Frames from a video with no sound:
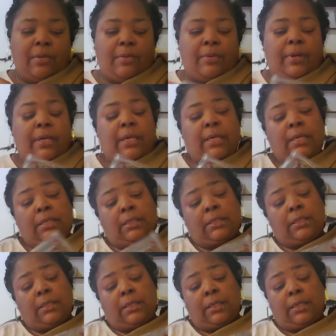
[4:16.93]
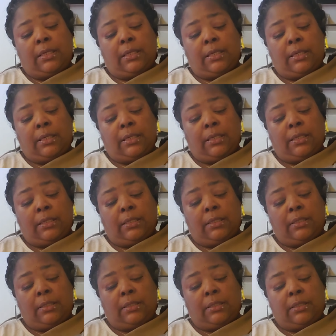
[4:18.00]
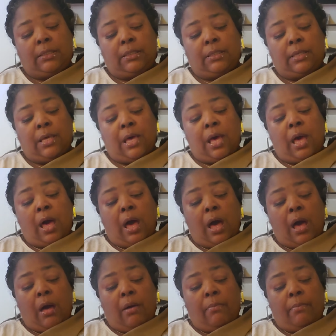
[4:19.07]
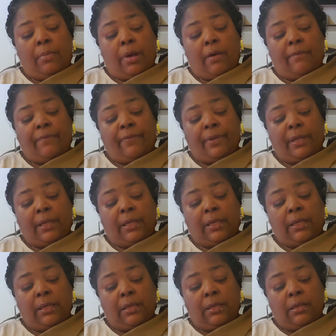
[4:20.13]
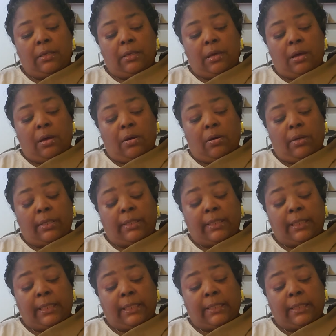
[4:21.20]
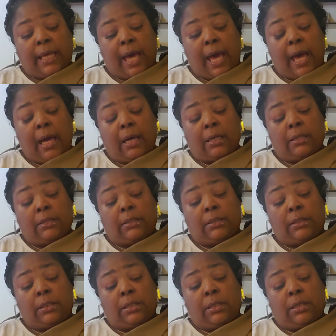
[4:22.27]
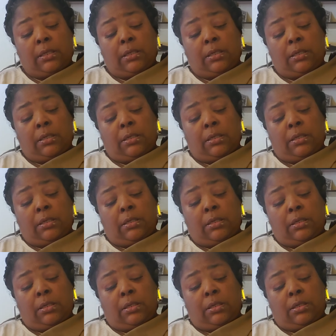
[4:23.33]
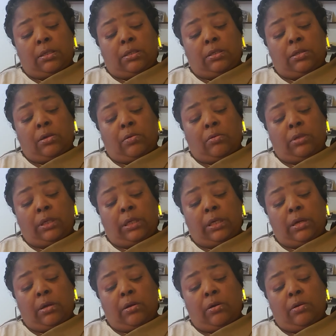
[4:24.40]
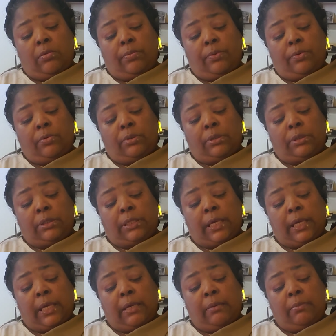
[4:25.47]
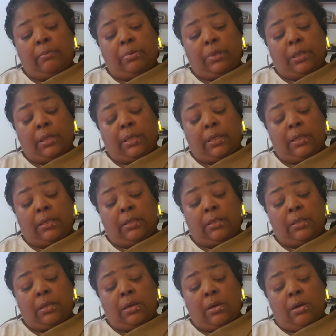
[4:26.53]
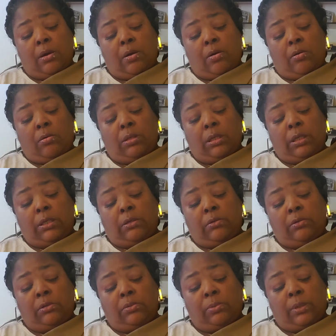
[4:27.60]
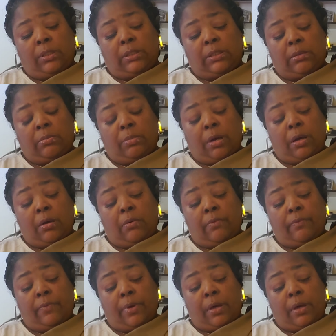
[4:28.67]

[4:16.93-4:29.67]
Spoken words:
Where is this? A monthly, oh, a detox. Yoni Herbal Steam Blend. Only used once a month.